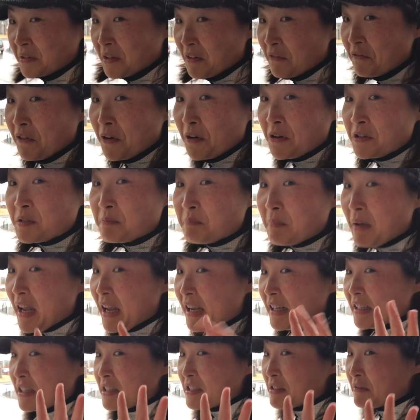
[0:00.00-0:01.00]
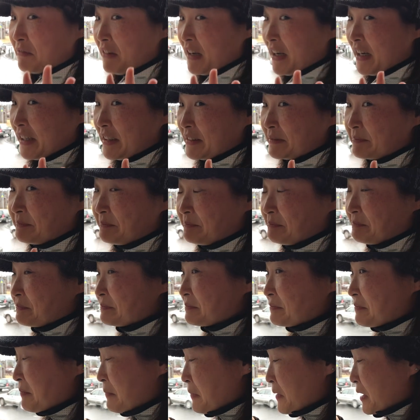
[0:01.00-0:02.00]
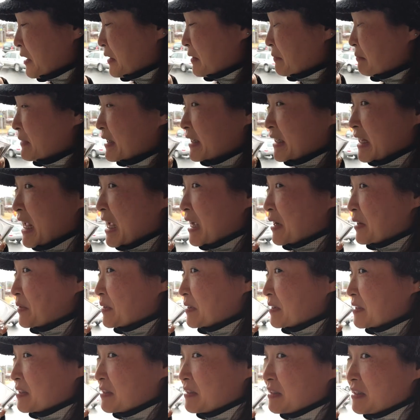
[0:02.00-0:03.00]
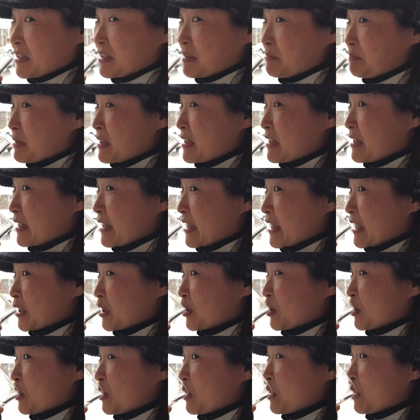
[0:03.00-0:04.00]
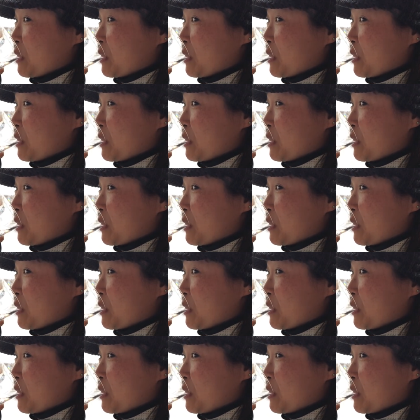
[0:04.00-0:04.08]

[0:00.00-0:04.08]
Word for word: The first bite is fine. Yeah. But now it's peeling.